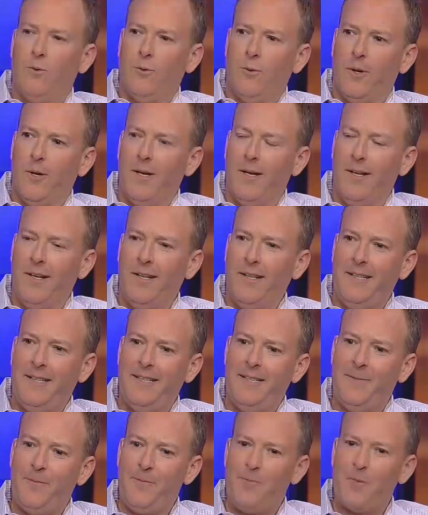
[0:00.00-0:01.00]
Well,
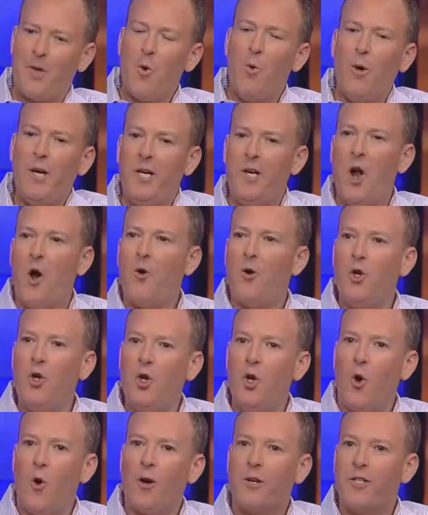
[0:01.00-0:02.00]
you know,
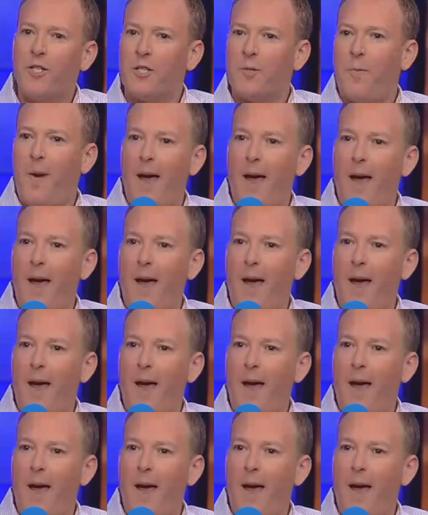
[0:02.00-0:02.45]
New York...